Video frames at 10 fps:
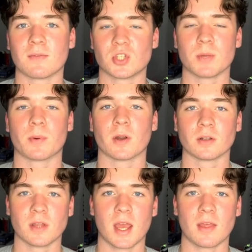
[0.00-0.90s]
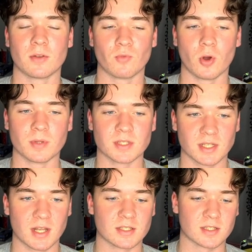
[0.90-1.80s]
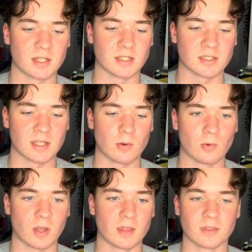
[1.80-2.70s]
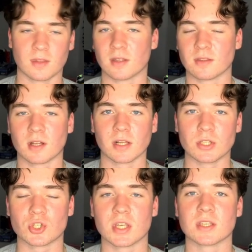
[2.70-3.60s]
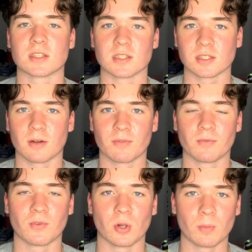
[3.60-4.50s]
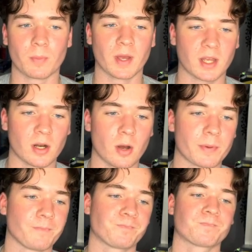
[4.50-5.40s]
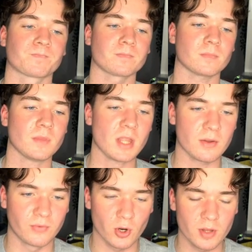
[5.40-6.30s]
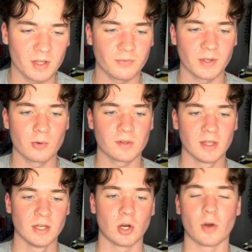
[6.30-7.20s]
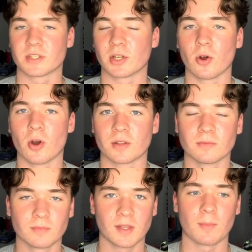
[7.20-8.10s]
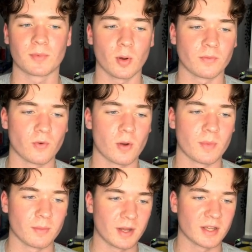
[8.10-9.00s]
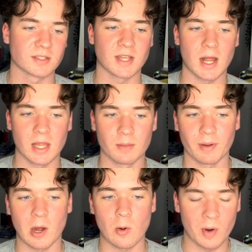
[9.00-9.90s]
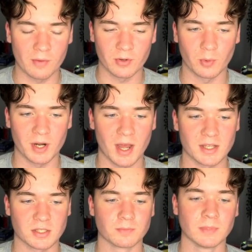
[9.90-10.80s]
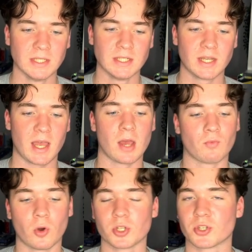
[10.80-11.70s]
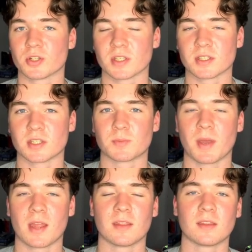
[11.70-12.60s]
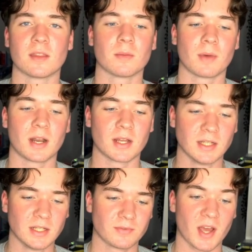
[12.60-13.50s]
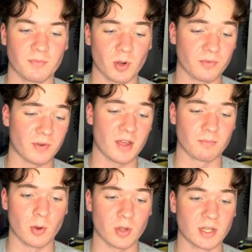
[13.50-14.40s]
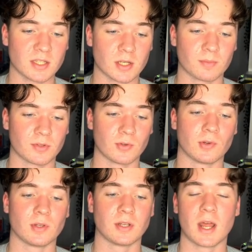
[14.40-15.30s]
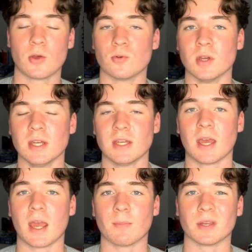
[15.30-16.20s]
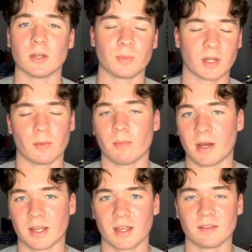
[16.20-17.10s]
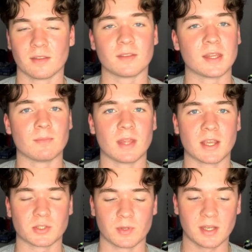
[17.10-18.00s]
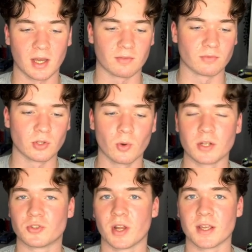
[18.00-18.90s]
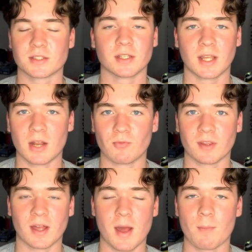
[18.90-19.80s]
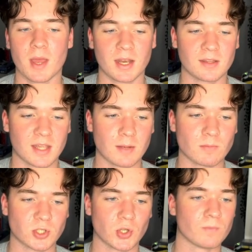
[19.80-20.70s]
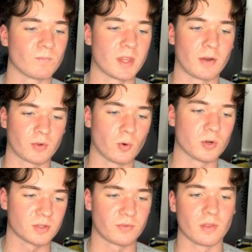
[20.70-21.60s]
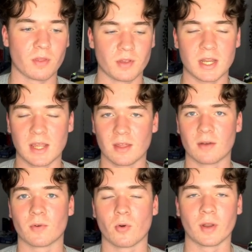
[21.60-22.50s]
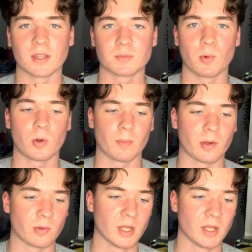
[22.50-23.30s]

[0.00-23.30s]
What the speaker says: cheaper than Robinson is, and he's still getting the clean sheets and stuff that Fulham are picking up. For the midfield, obviously Gordon, tip-top form at the minute. Salah and Palmer, everyone has them. Rodgers is suspended at the minute. 5.5 million he's up to now, but he'll be coming back into the team next week. I had no interest in getting rid of him anytime soon. And then, of course, the front 3 that I've already spoke about.